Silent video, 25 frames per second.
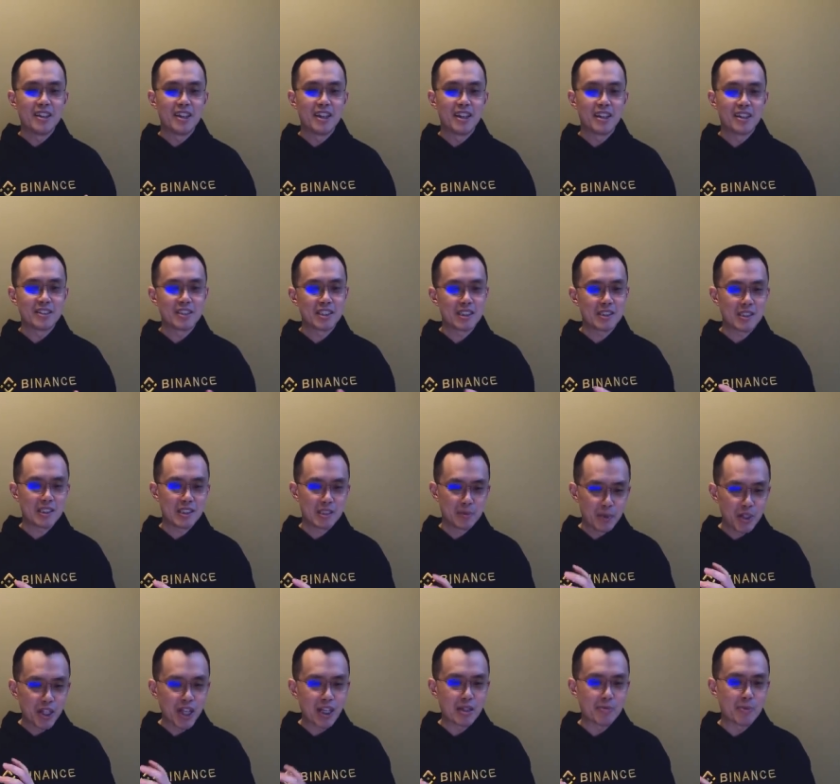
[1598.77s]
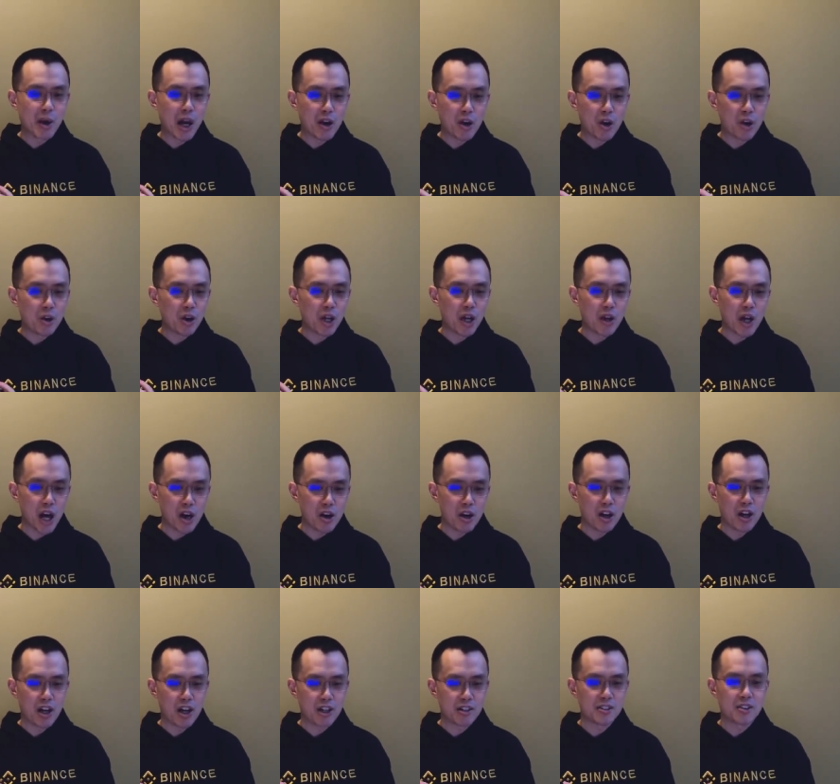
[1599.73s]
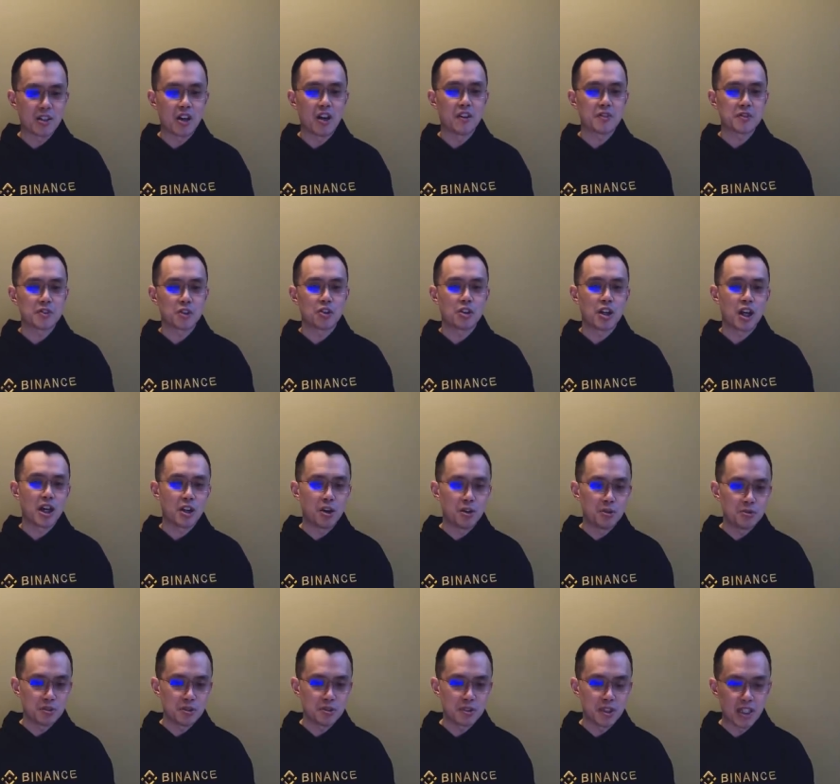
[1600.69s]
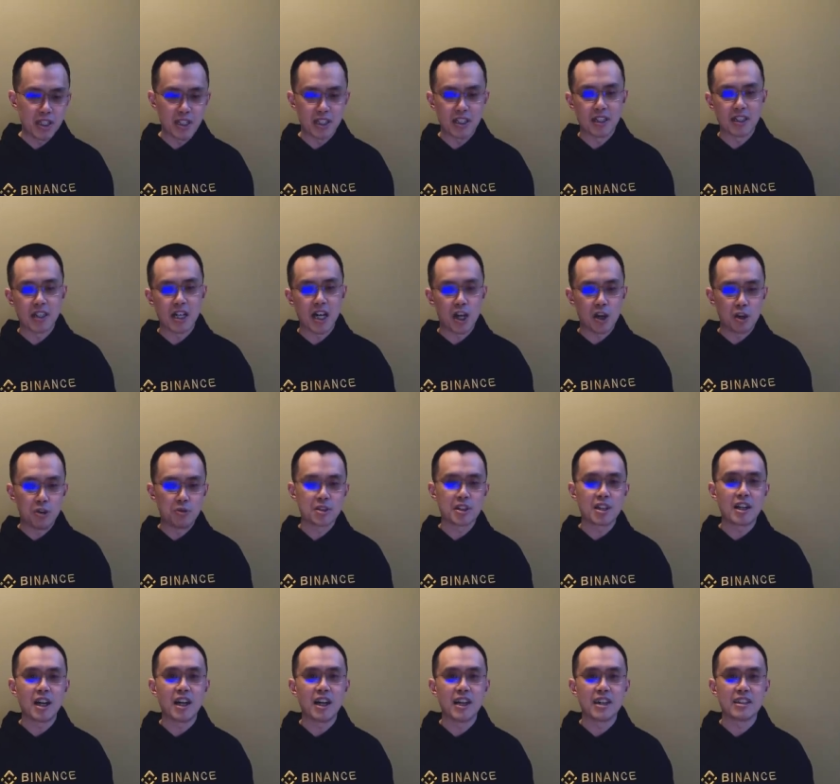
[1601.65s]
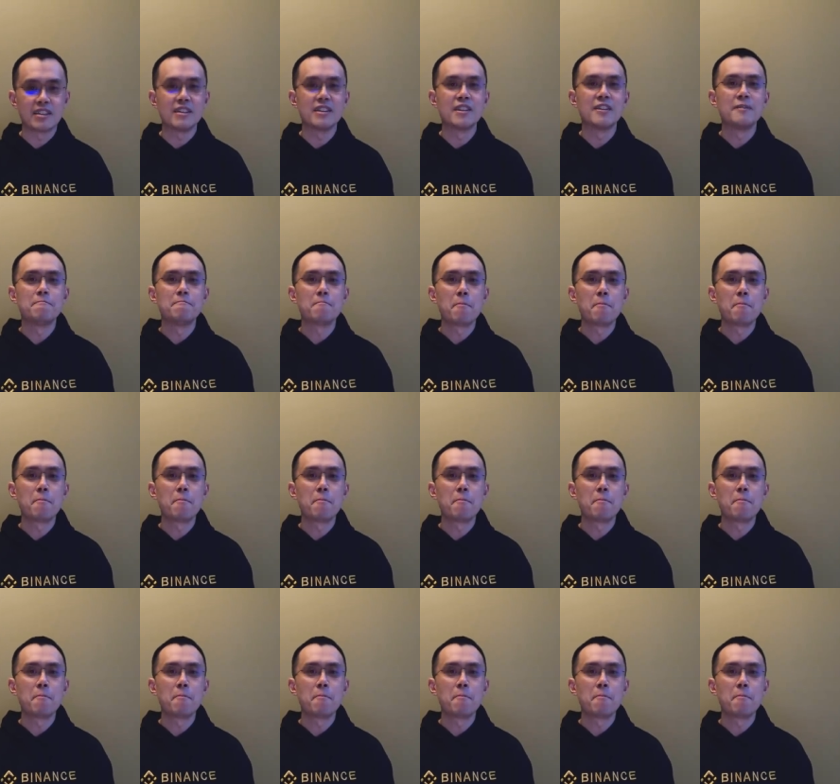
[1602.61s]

uh, simulated by our, our, ourselves or our own, uh, our own kind?